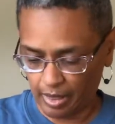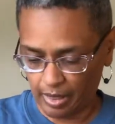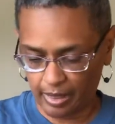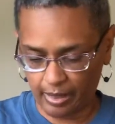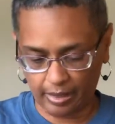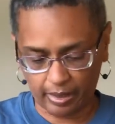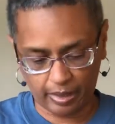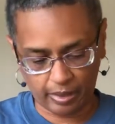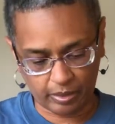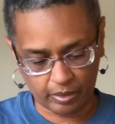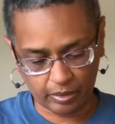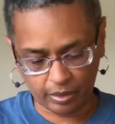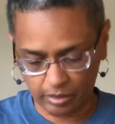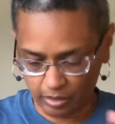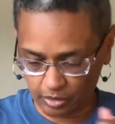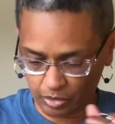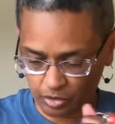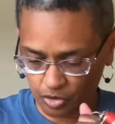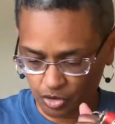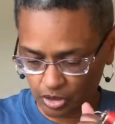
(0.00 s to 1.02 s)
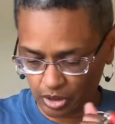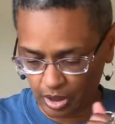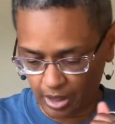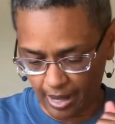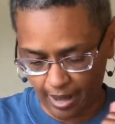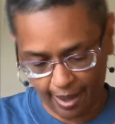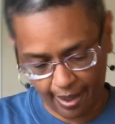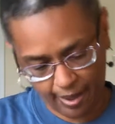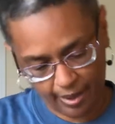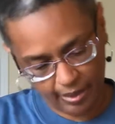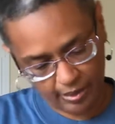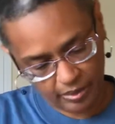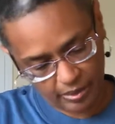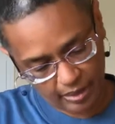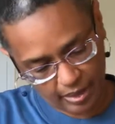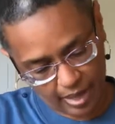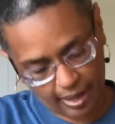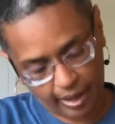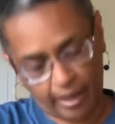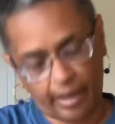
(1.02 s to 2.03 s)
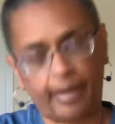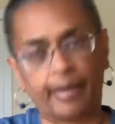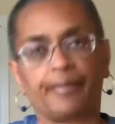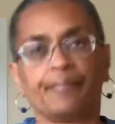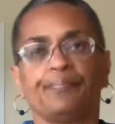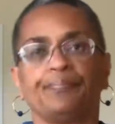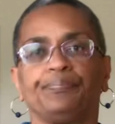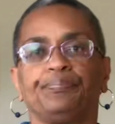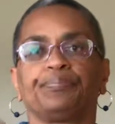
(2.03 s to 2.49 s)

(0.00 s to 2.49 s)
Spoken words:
And she has a